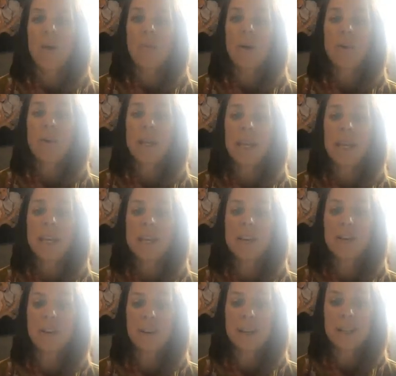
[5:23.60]
When we
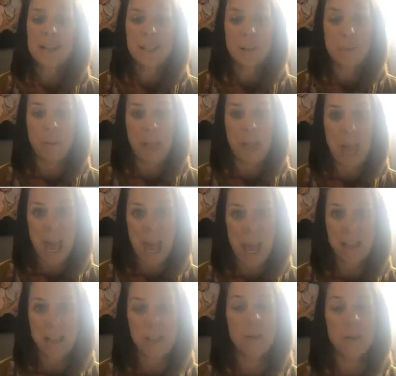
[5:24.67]
increase
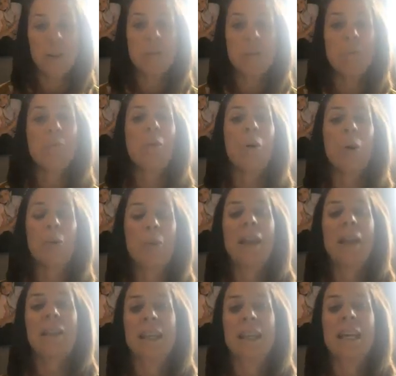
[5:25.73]
supply, so it's more
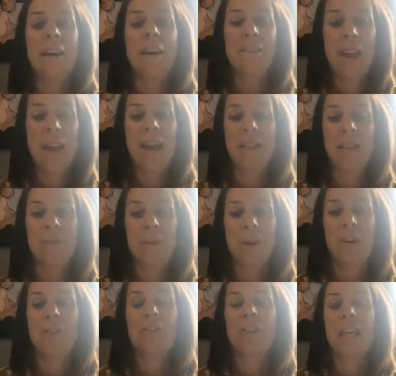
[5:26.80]
readily
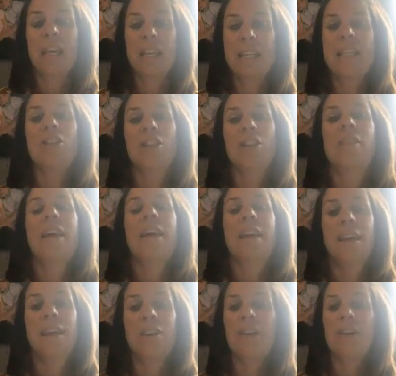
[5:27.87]
available, there's a condition that
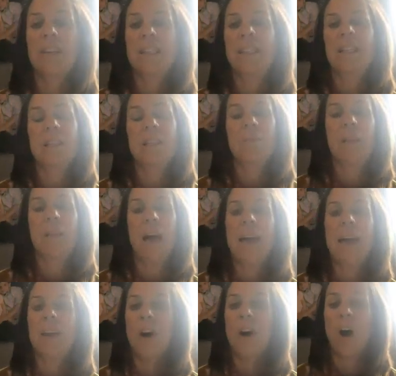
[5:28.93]
increases
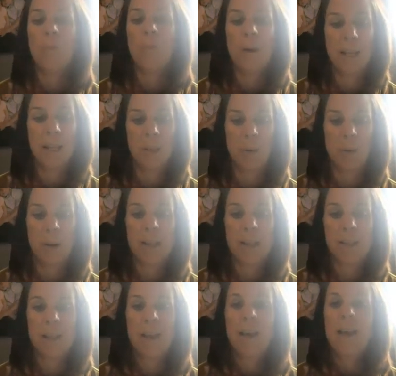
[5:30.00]
supply at all price
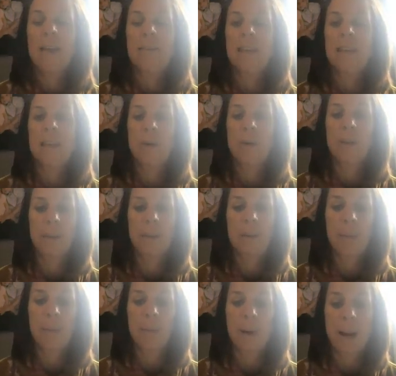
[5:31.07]
points, the
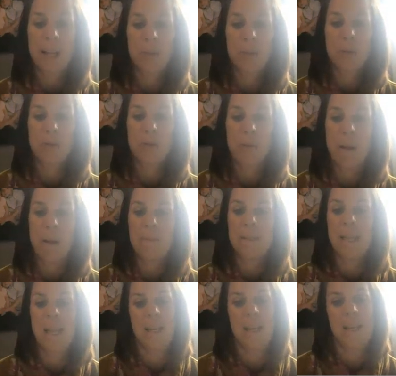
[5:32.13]
equilibrium price will drop
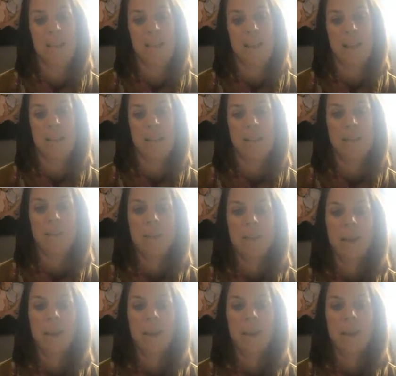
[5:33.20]
to 80 cents.